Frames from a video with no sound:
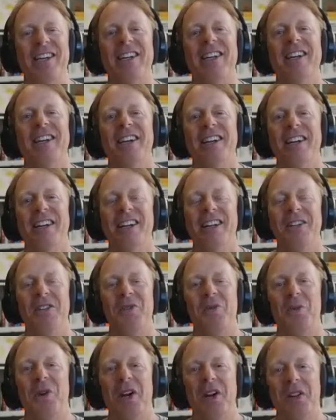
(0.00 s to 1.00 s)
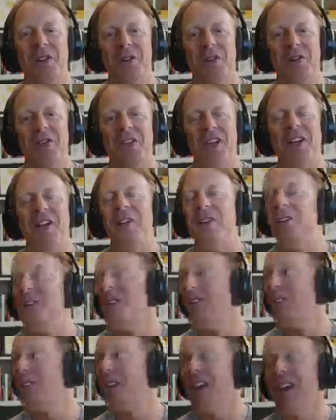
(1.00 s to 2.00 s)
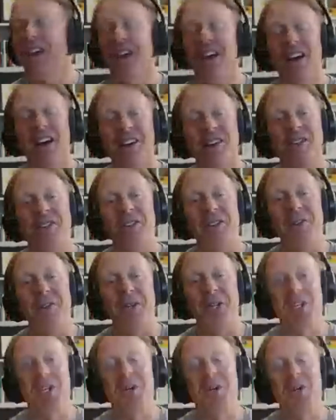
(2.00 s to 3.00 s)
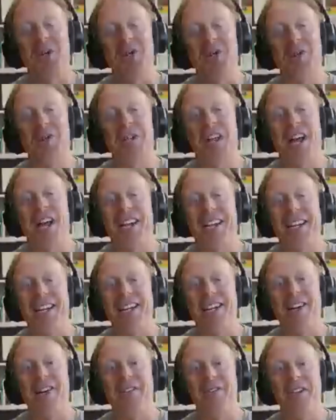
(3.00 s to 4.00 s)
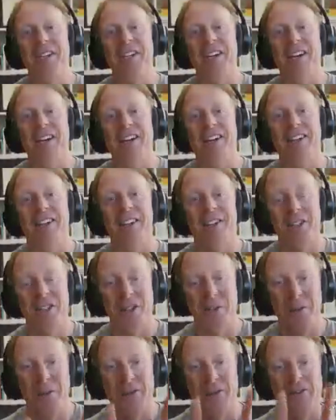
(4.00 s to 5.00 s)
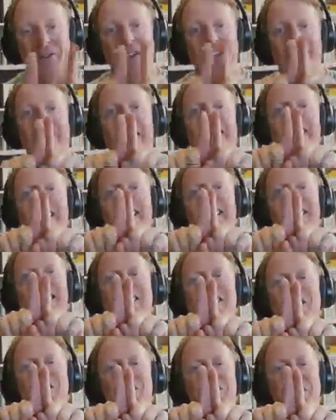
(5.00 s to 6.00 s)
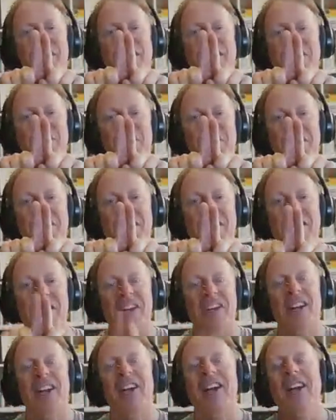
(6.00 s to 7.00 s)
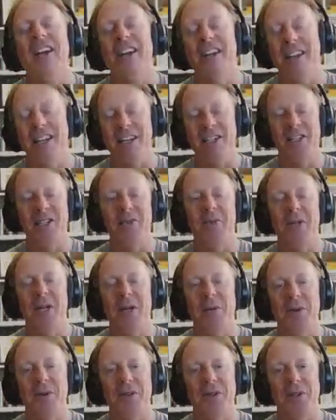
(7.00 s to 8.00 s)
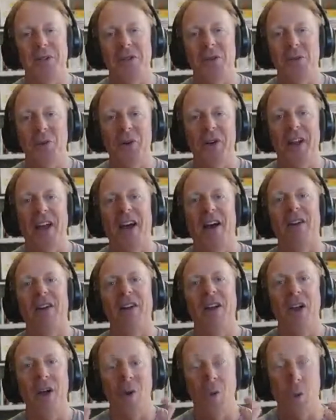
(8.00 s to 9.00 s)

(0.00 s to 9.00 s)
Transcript: It is where the cells of the mucosal lining of the gut should be very tight and close next to each other. And they should be able to sort out what